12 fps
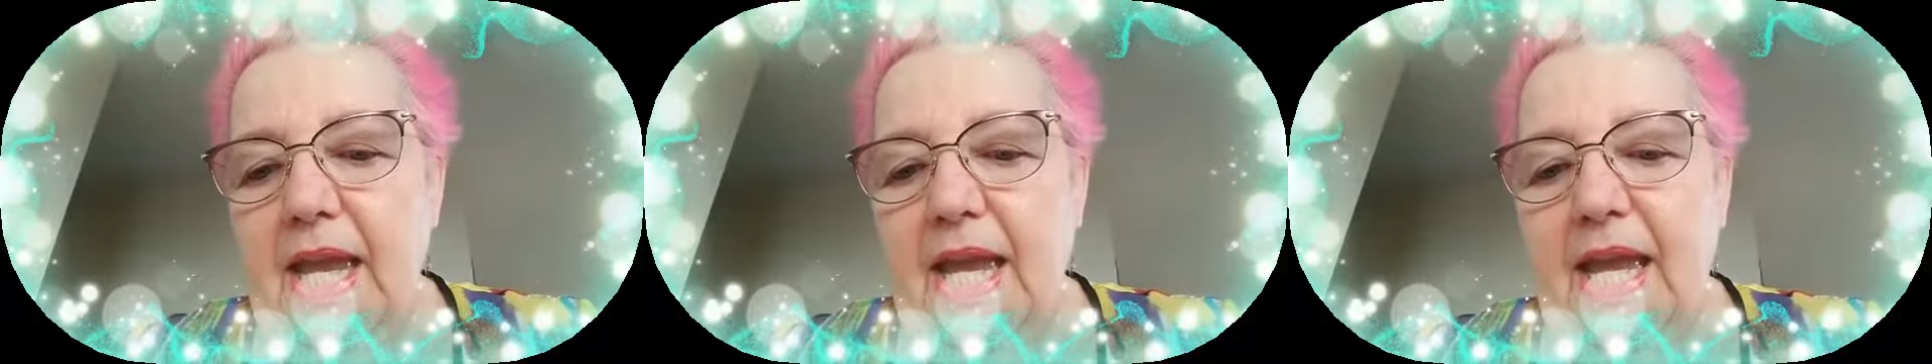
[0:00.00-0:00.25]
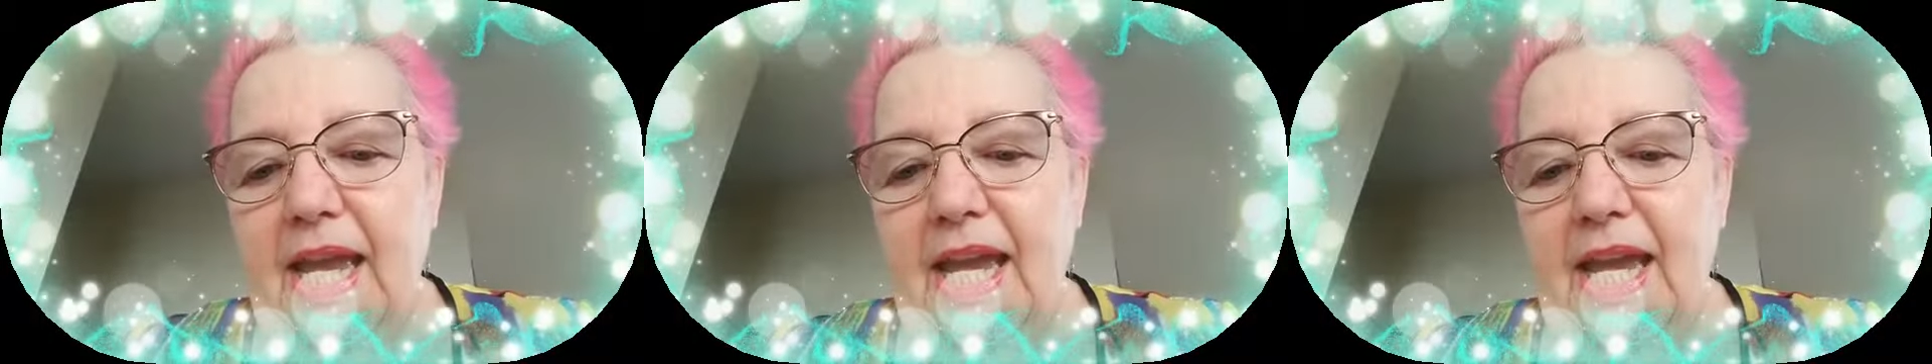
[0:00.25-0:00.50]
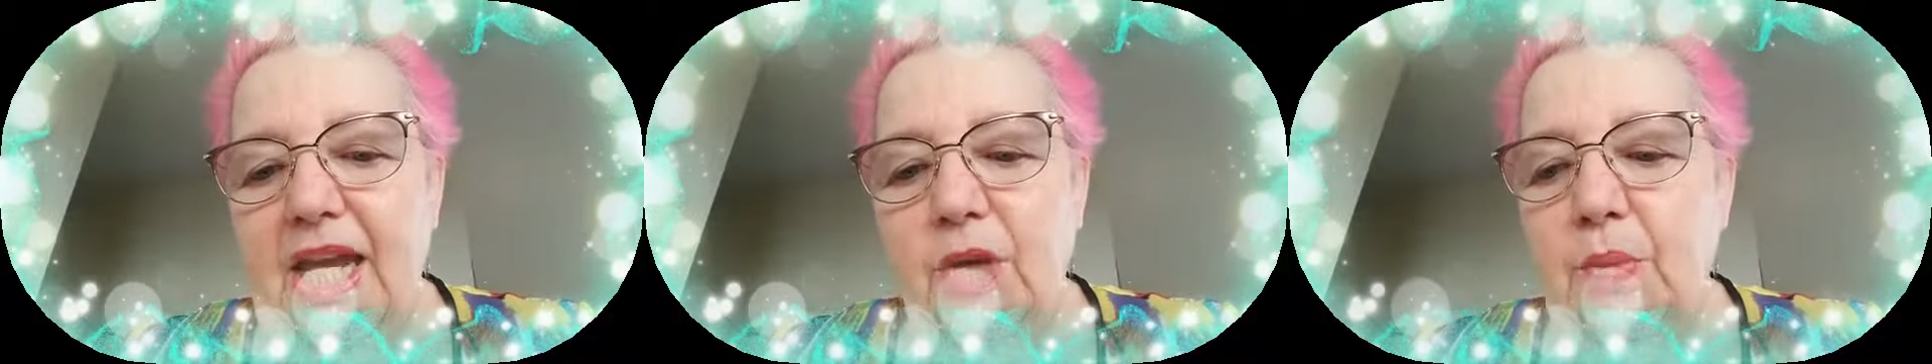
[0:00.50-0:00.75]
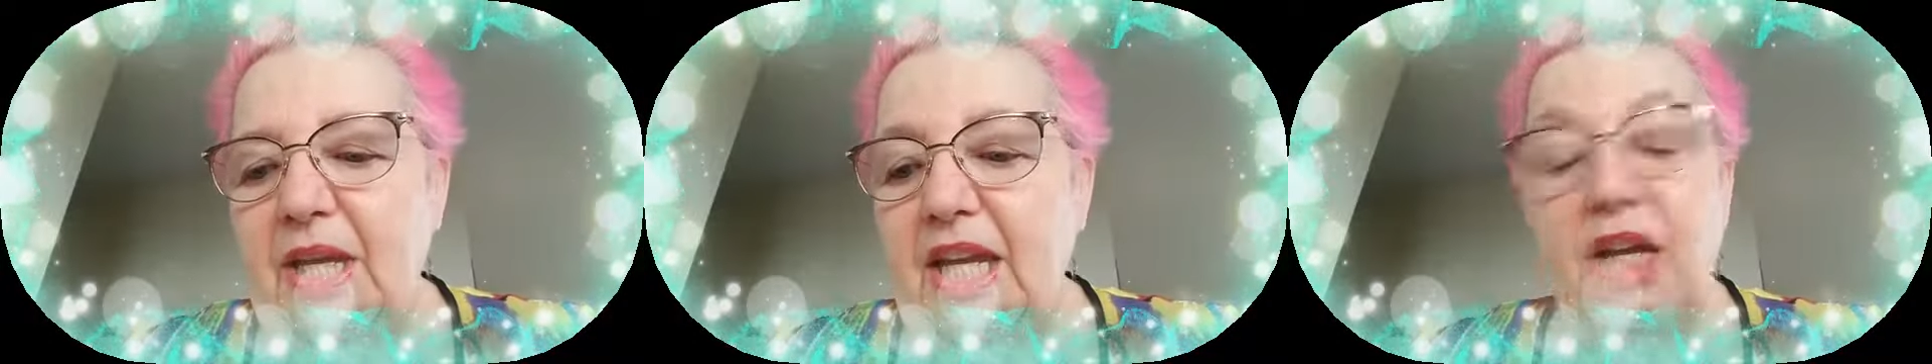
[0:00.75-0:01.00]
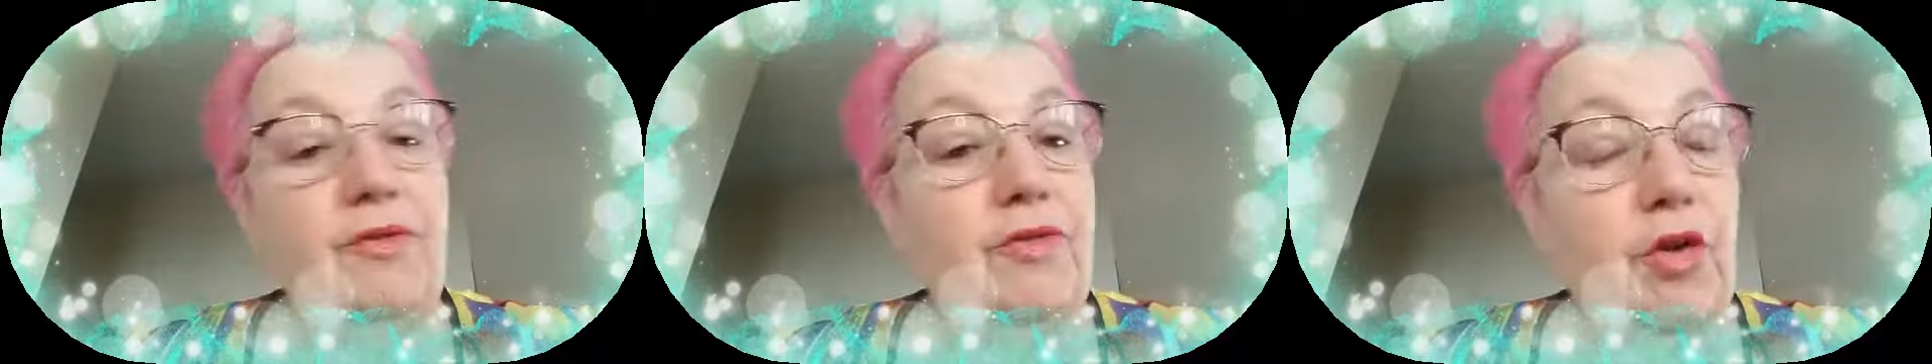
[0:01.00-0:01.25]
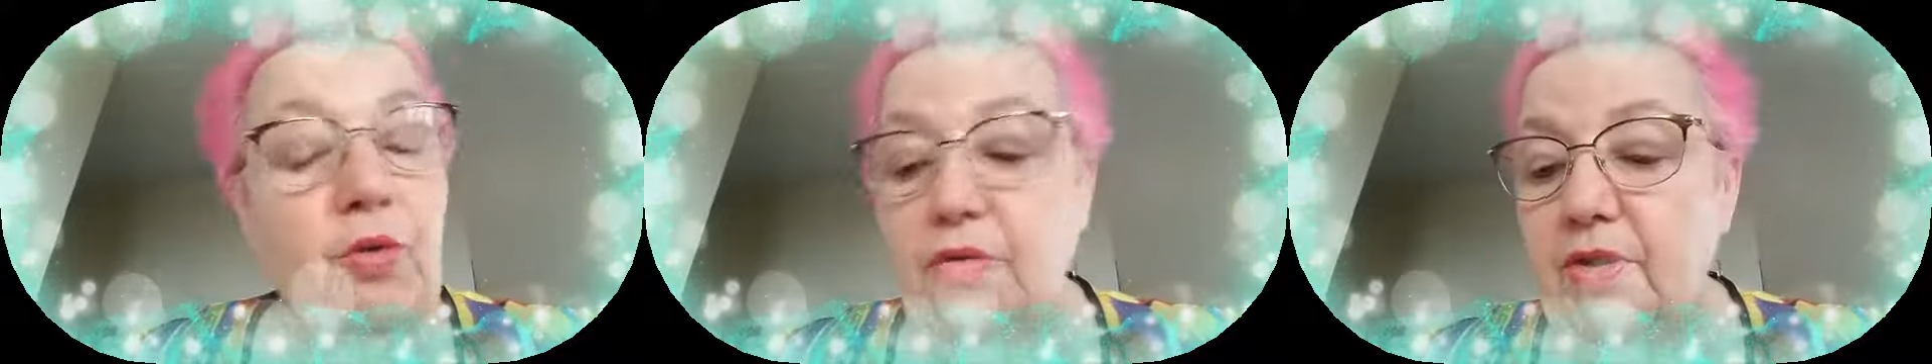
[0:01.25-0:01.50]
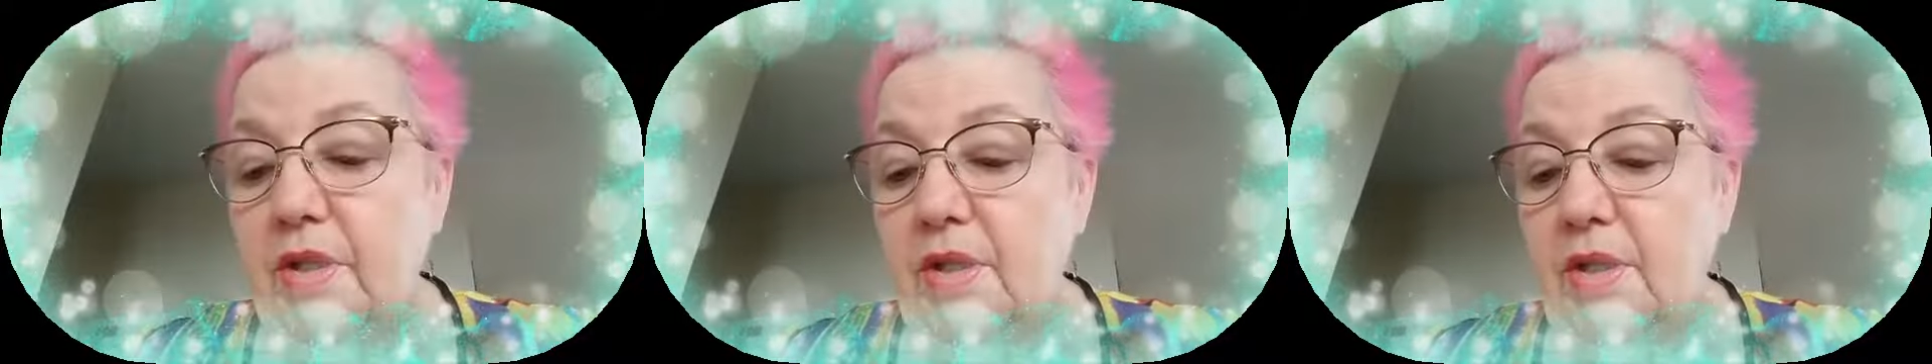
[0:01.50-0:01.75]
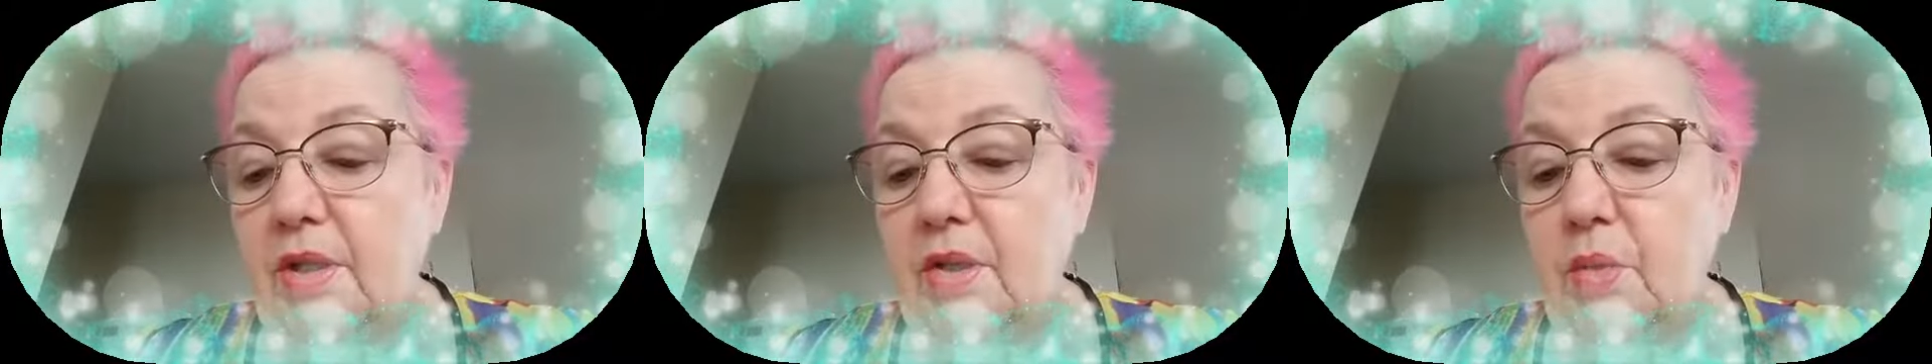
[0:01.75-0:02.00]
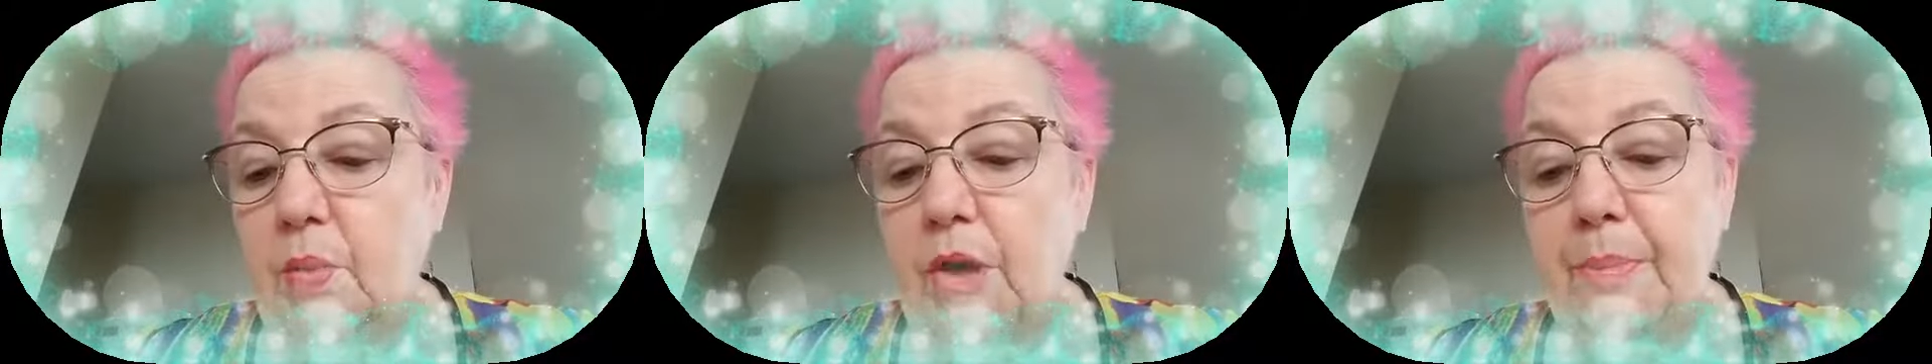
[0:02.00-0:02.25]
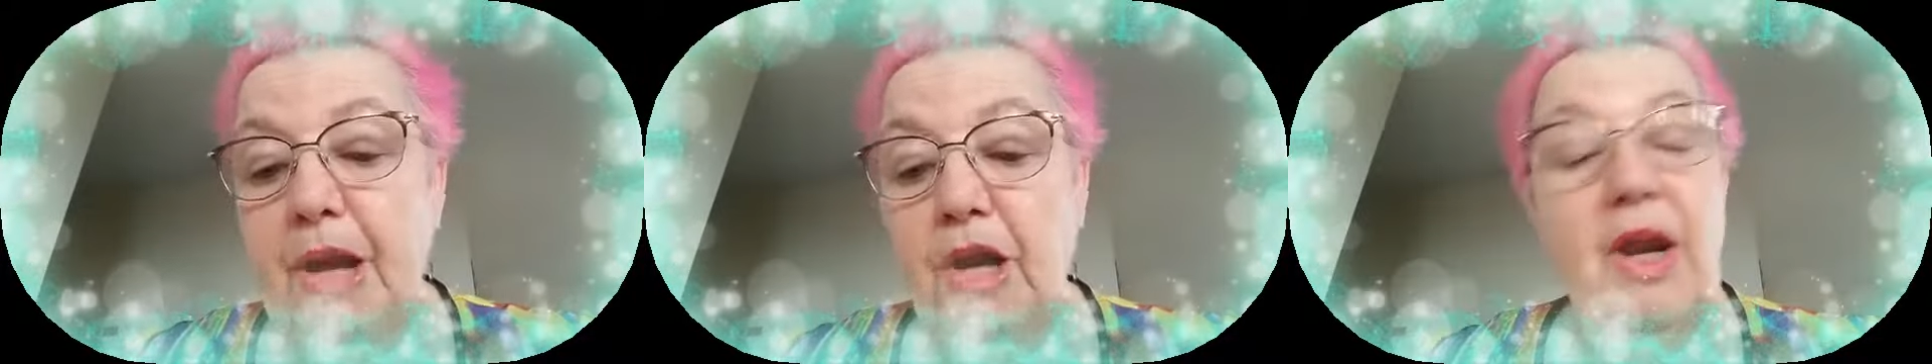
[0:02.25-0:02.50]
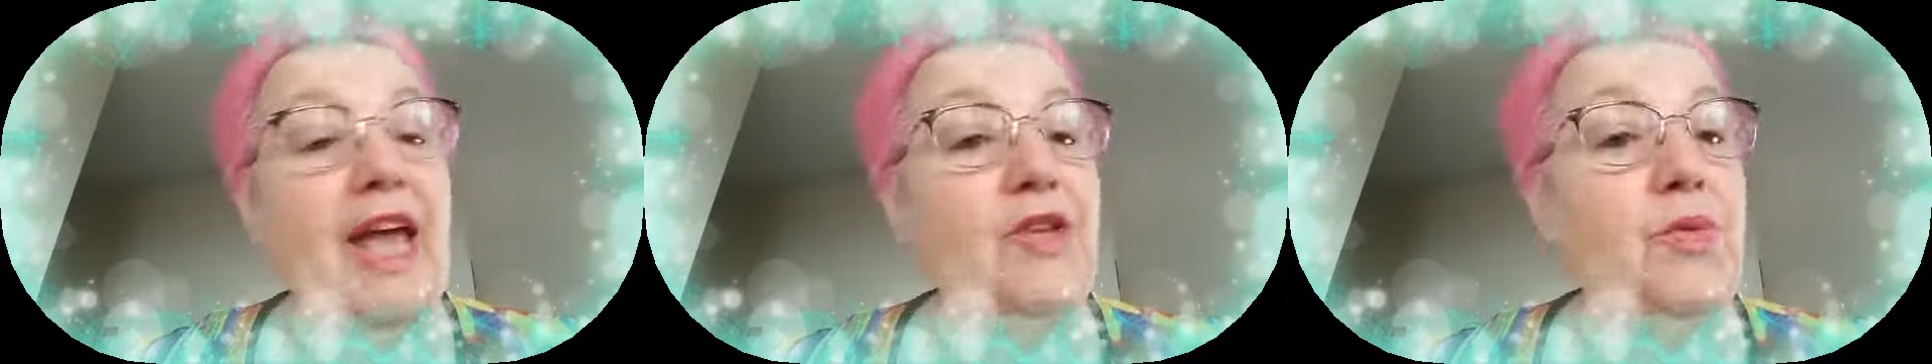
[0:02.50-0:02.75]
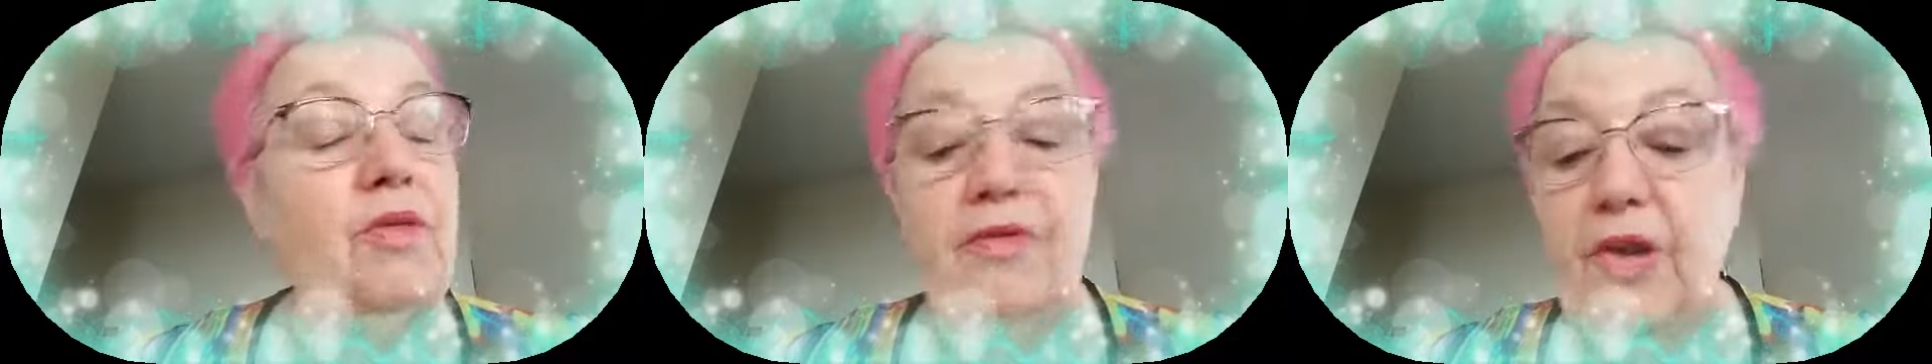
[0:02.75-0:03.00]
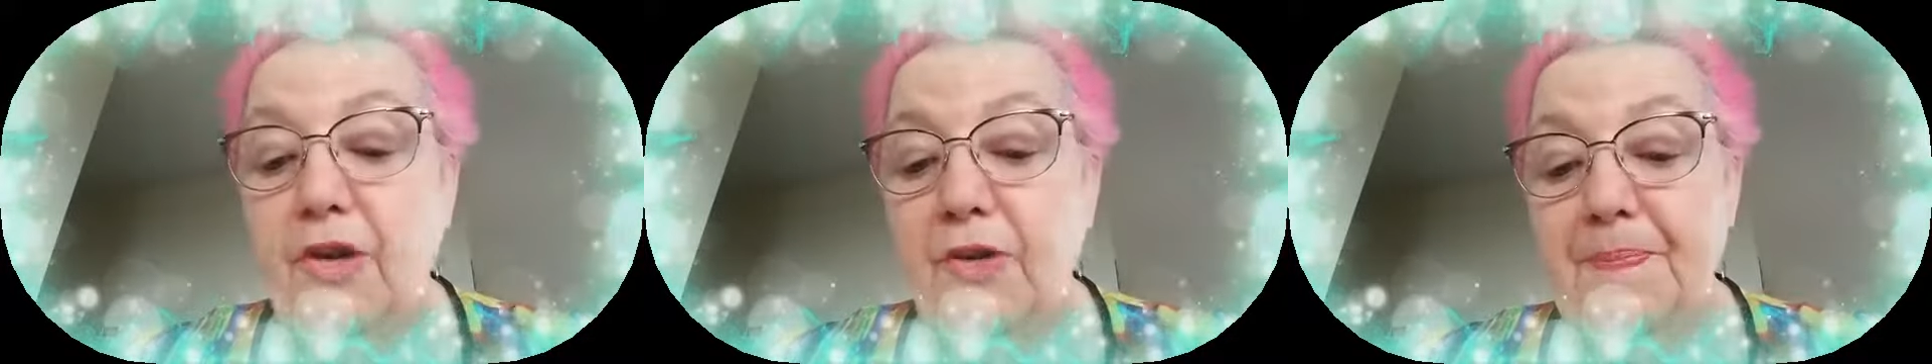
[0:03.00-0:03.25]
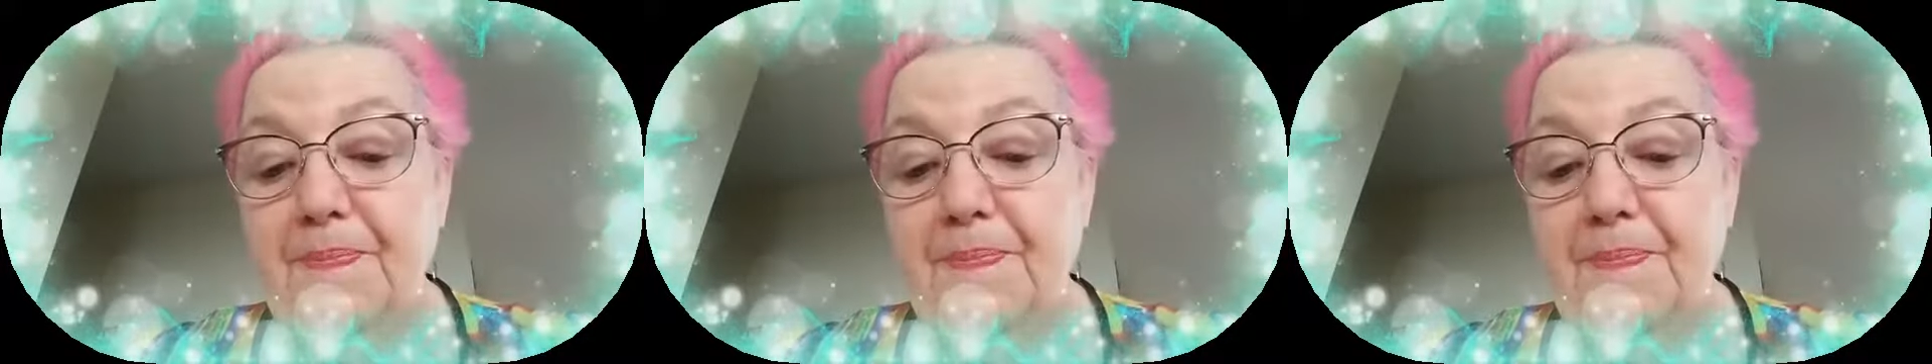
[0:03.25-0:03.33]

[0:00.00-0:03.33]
And we get confused. We are paralyzed with fear,